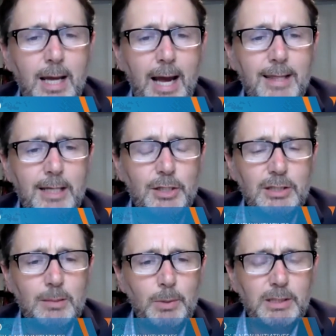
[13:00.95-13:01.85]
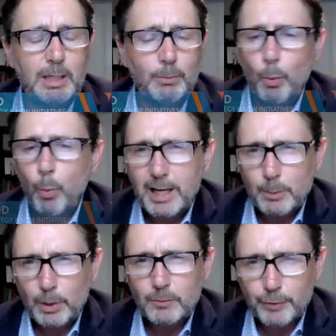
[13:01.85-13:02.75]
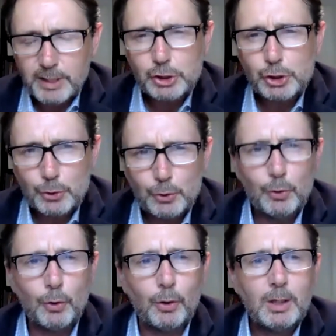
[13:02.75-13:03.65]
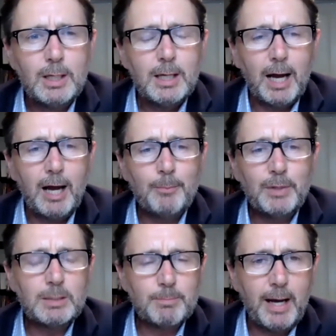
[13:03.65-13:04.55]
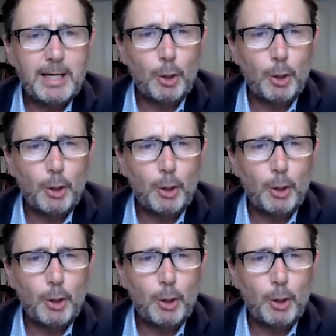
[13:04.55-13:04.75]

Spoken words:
And they just simply say, well, why don't we reshore these mining